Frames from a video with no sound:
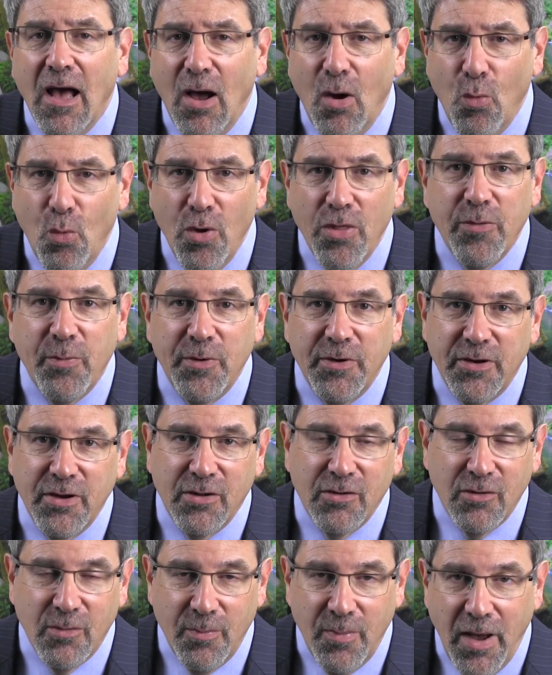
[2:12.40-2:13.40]
with a
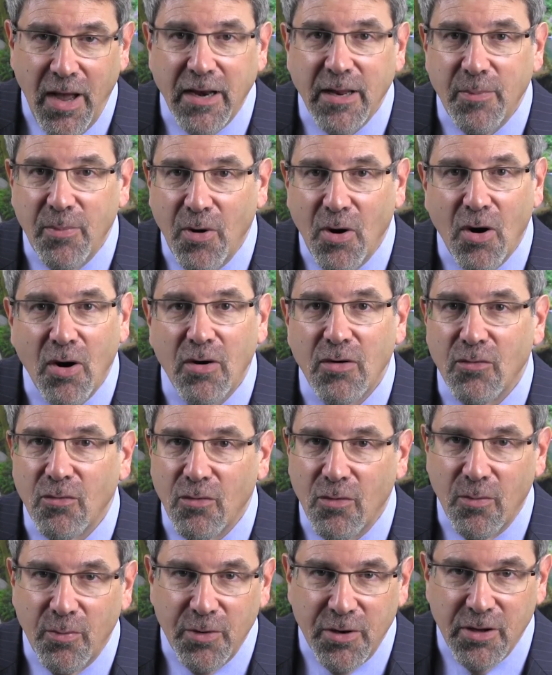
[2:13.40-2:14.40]
particular body part
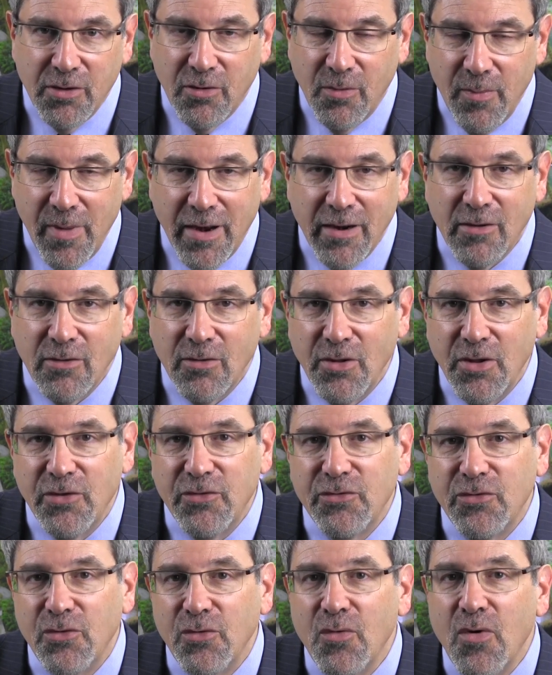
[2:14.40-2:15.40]
or a particular medical
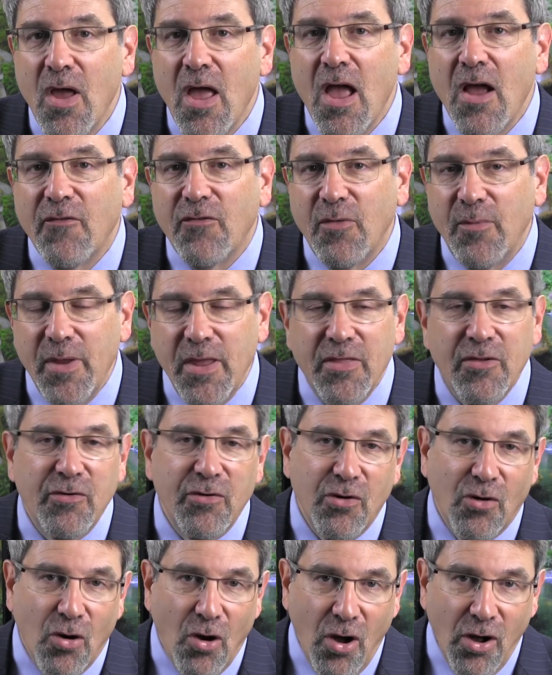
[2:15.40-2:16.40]
issue from either
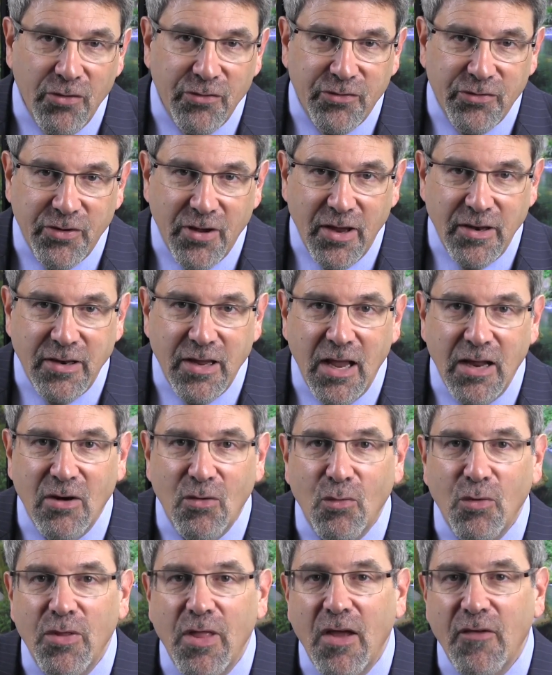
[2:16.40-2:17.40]
your onset date
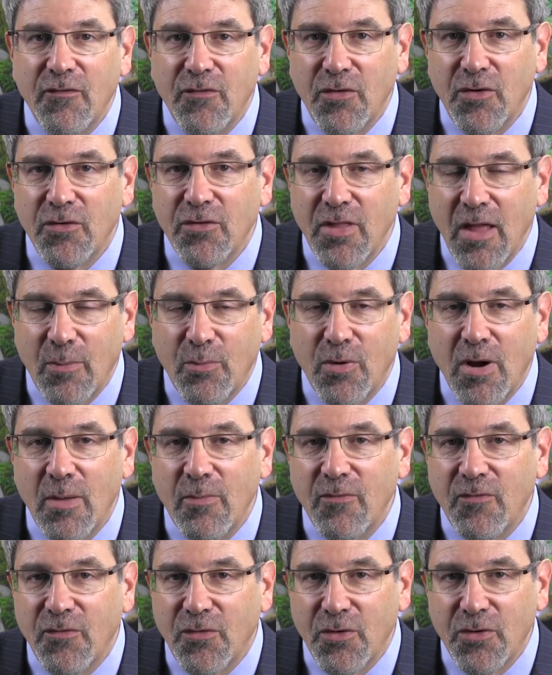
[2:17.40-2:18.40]
or when that
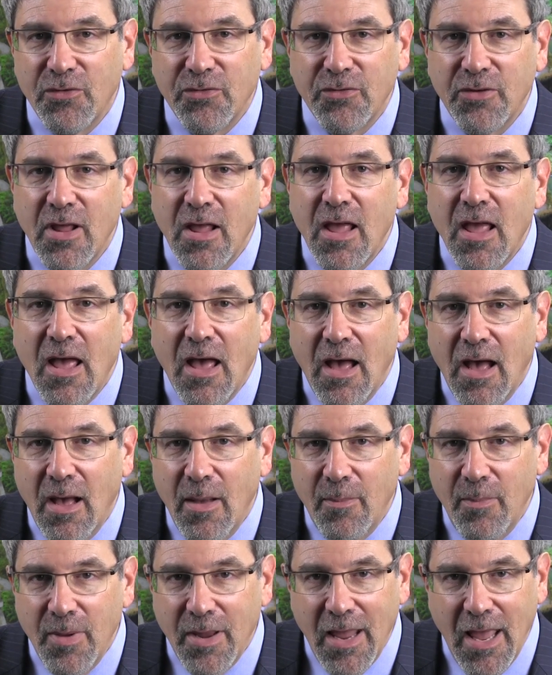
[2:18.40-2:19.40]
problem first
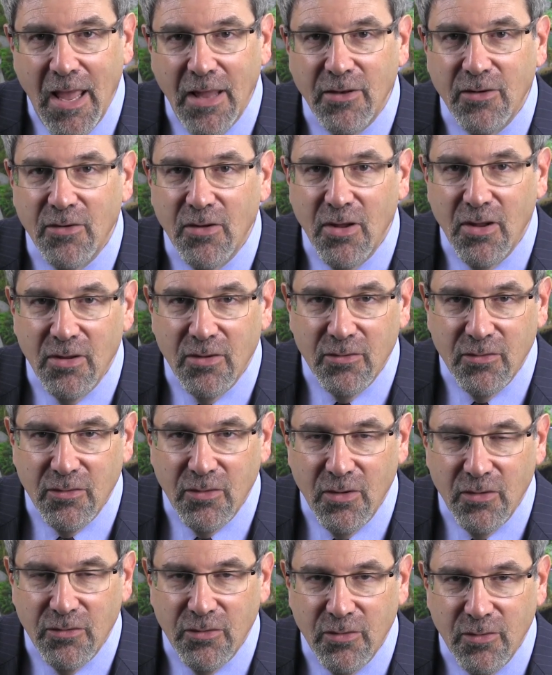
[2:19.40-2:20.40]
began
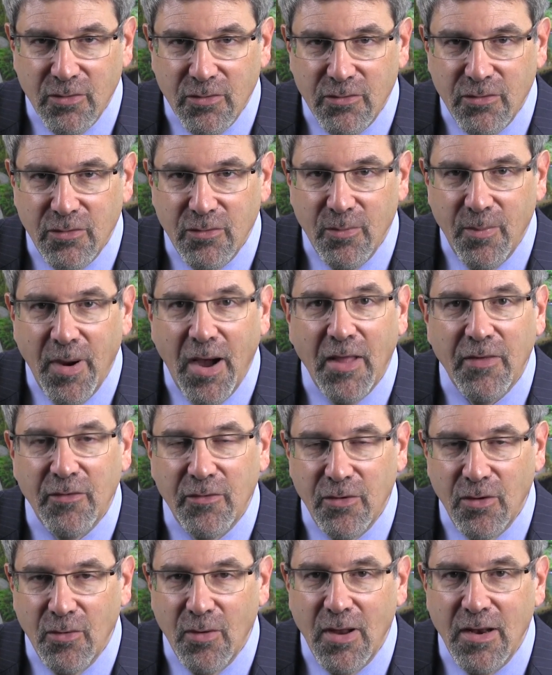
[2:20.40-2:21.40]
to bother
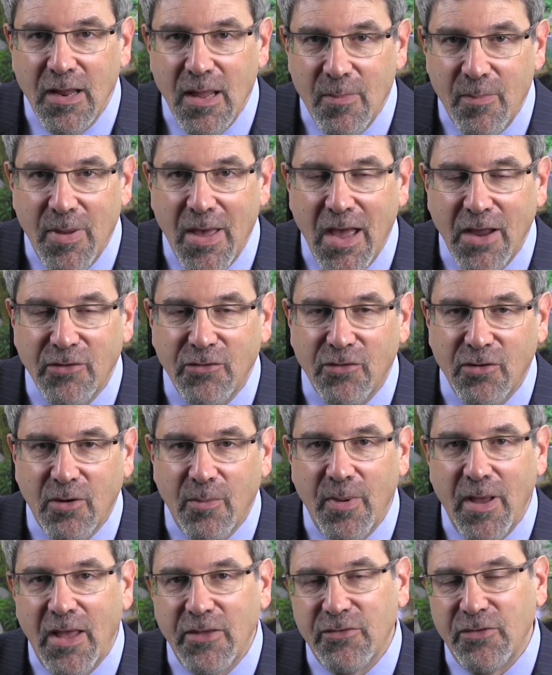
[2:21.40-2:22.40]
you and impact your
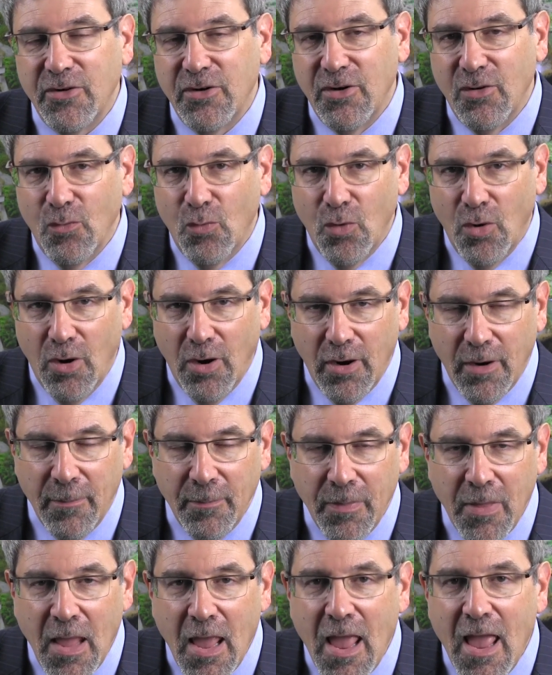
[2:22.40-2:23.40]
capacity to work.
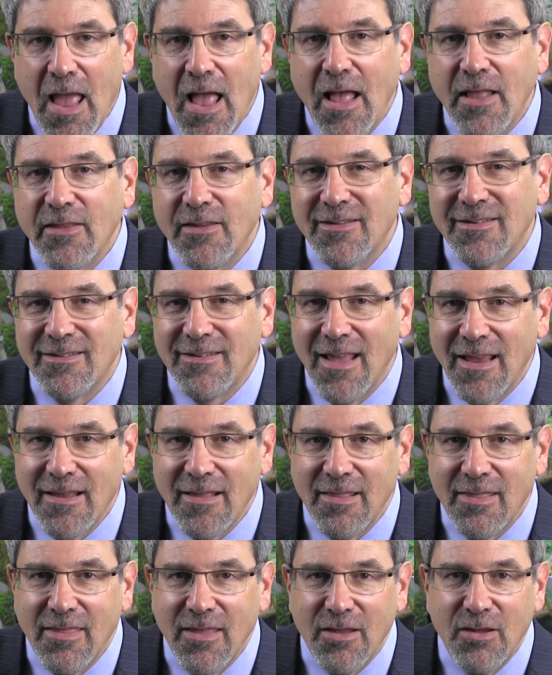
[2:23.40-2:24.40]
The
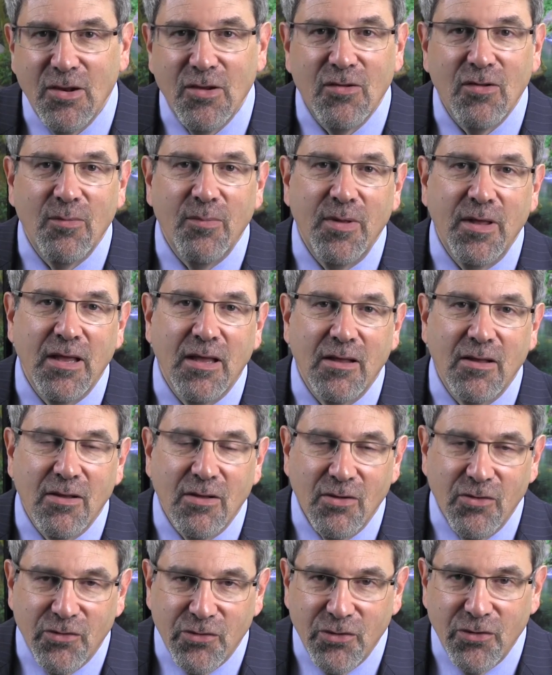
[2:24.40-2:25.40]
second thing you need to be
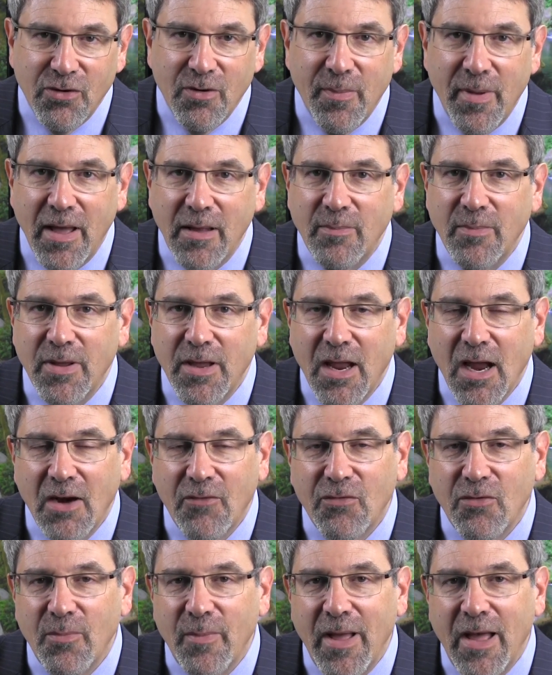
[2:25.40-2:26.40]
concerned about and be
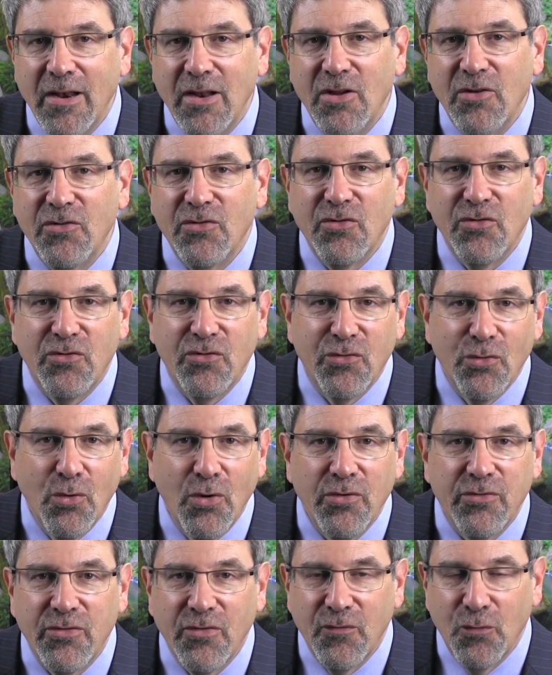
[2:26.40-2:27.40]
careful about is your
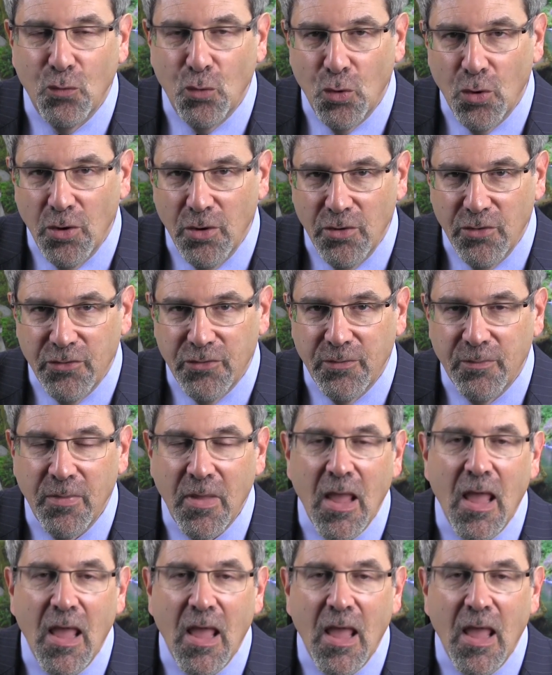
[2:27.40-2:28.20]
choice of words.